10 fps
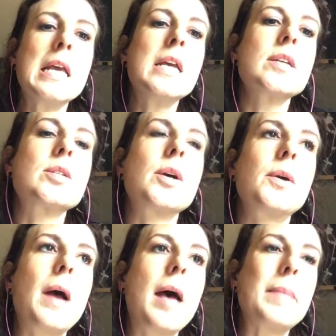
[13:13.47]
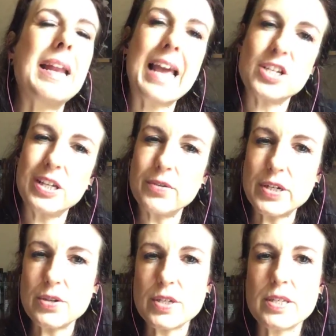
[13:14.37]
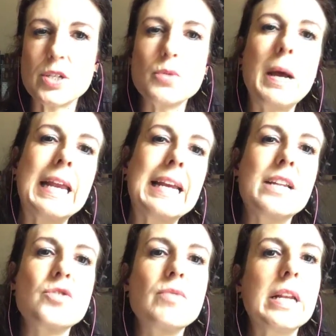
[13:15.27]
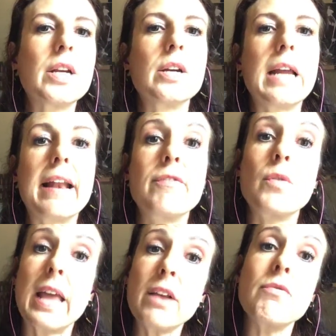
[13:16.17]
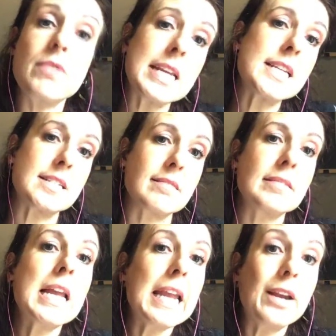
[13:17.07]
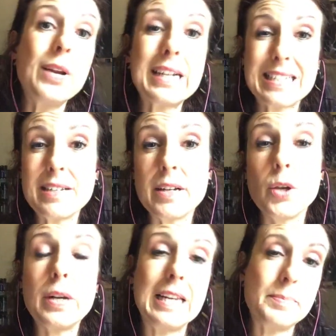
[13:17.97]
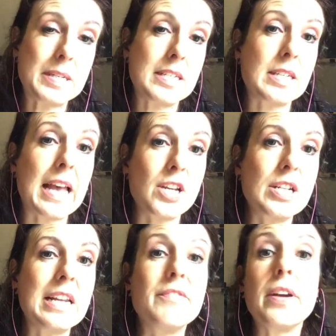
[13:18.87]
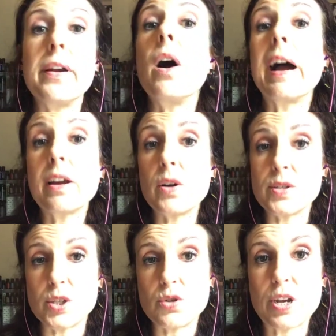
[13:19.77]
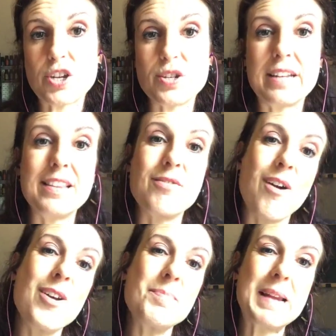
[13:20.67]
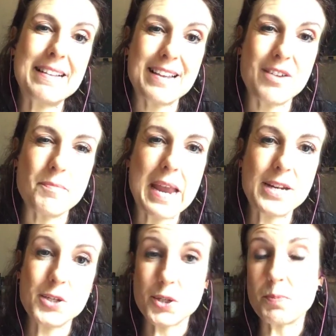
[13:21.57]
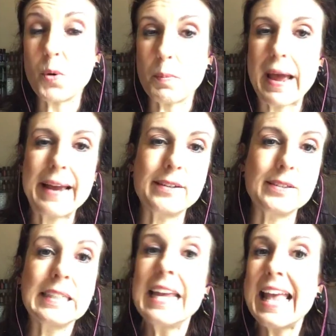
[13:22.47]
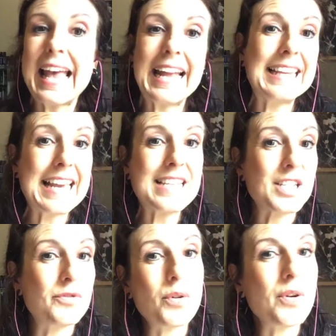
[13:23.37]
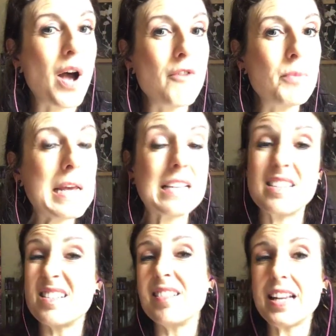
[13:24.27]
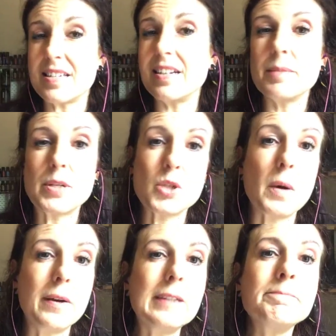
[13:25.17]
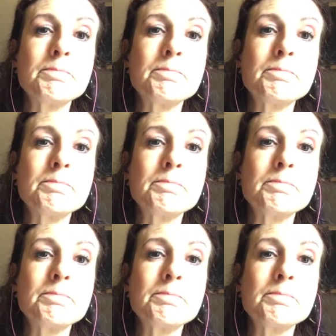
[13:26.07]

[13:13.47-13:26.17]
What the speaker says: So it actually reduces the swelling, and it's really good. And for that reason, eucalyptus is actually in a very high concentration in the roller blend that I've made to support my ankle. And yes, it's 4.5 weeks. It still gets a little bit swollen.